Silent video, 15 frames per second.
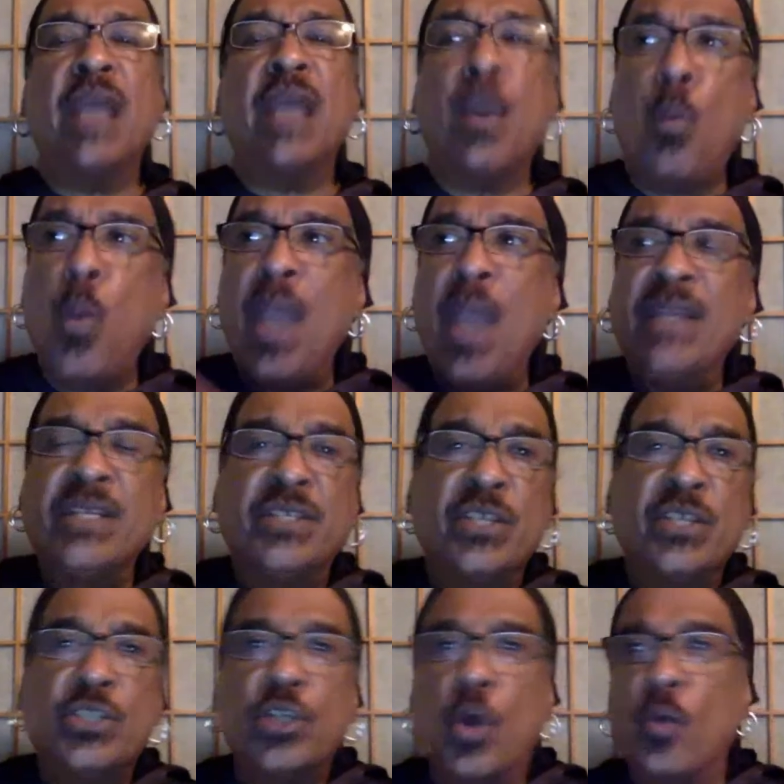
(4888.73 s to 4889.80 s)
Where does this
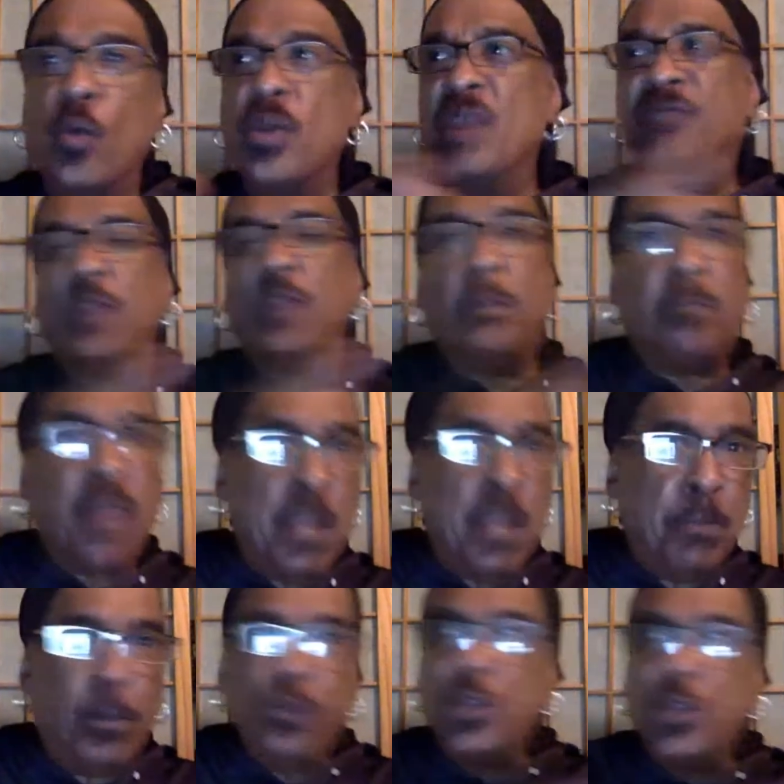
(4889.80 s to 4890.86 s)
go? If the
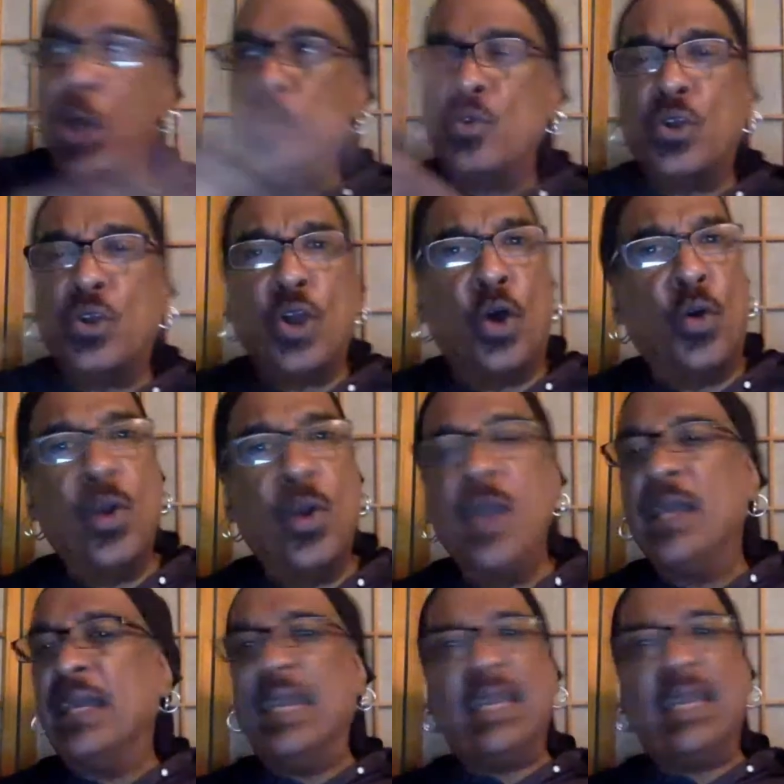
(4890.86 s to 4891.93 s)
people don't go,
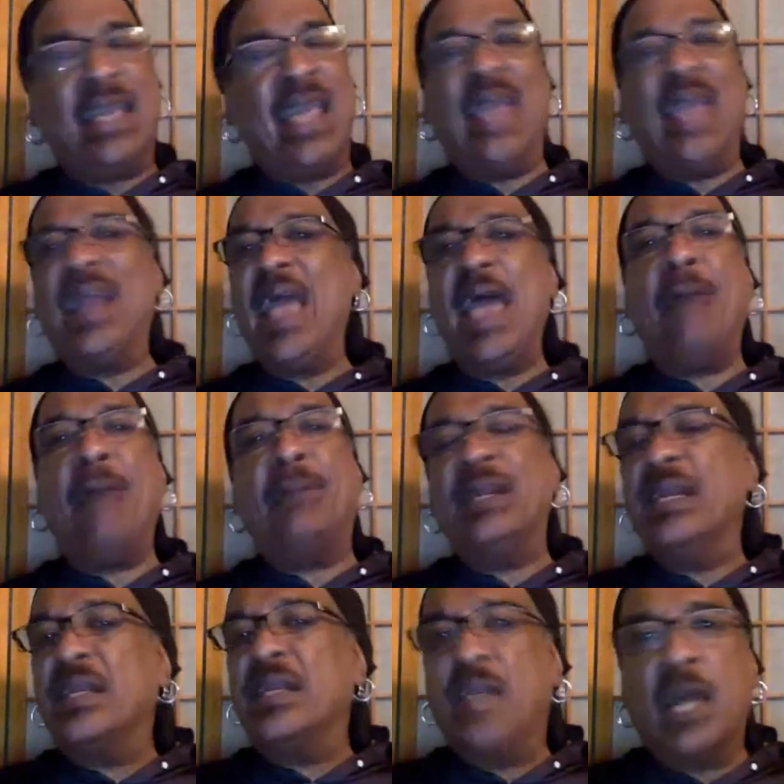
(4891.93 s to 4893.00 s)
it can't happen. It
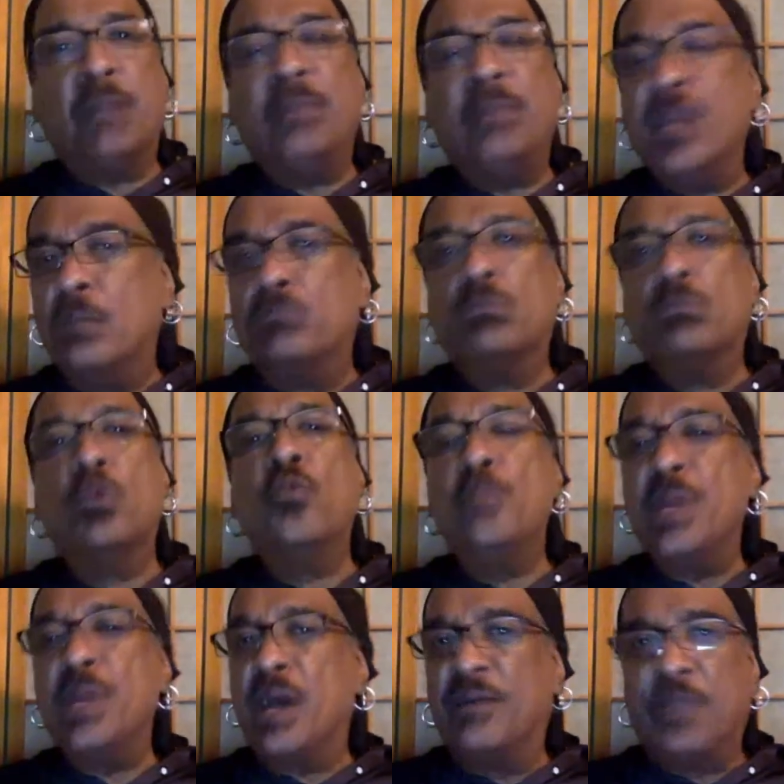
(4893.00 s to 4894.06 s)
got to be a movement
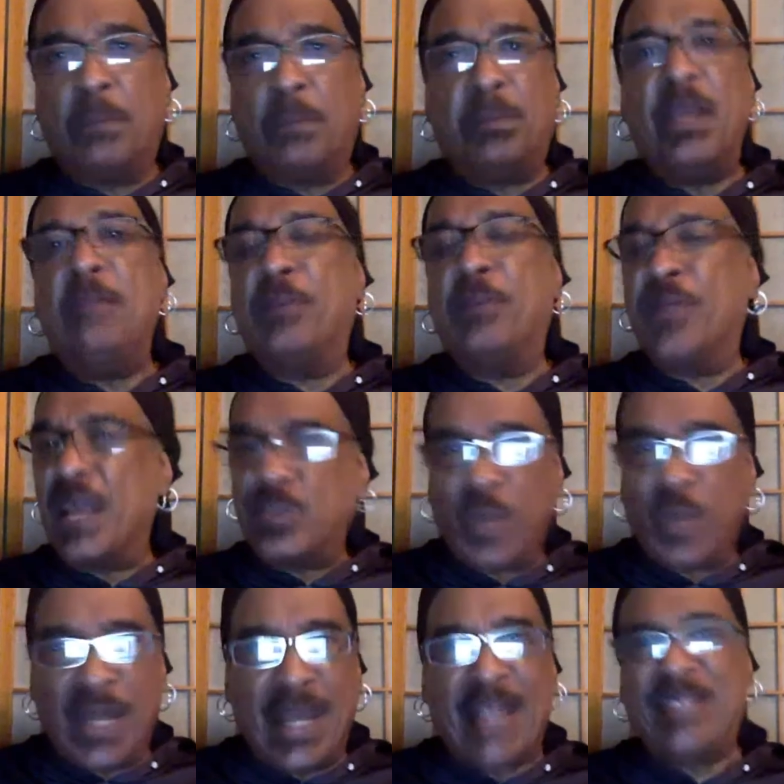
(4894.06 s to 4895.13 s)
of the people. That's what
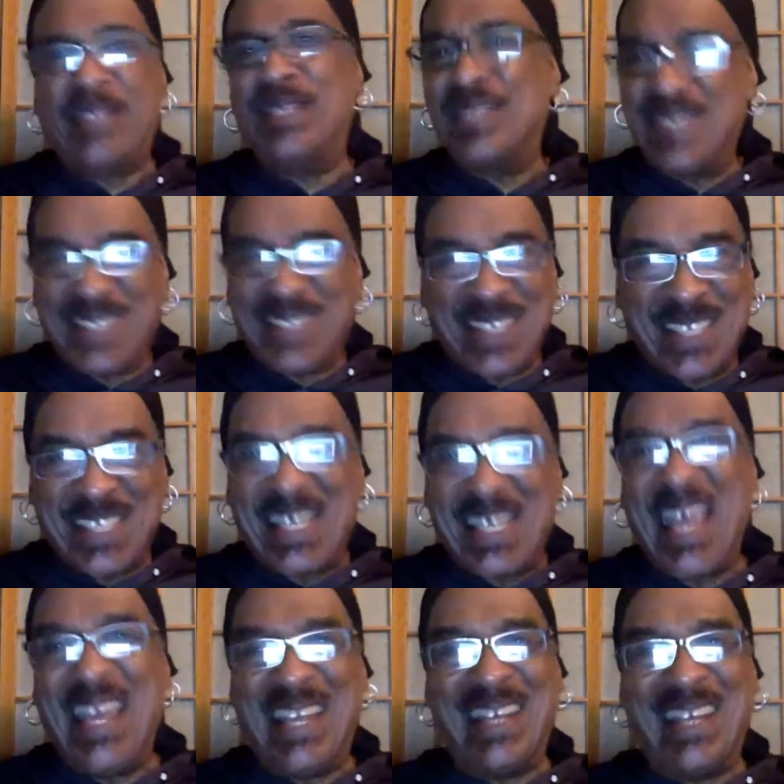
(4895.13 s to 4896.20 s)
Exodus is
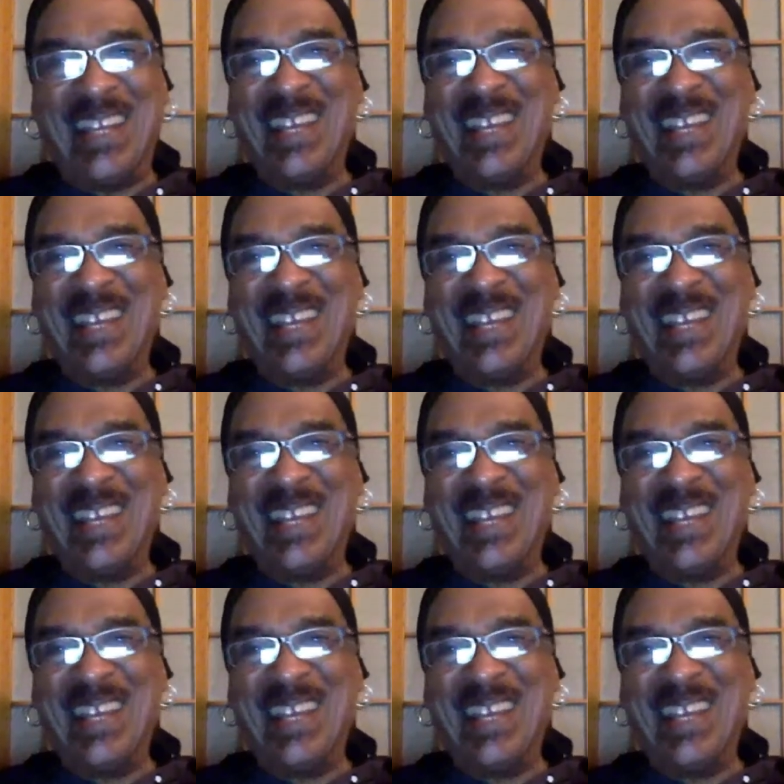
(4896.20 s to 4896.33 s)
saying.